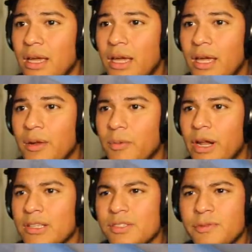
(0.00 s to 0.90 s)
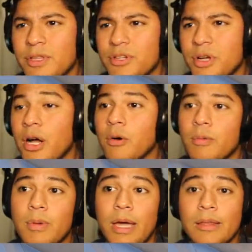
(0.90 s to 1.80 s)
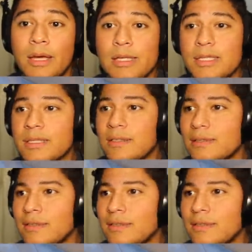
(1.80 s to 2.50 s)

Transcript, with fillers: And what else for the truck? Oh, headlights!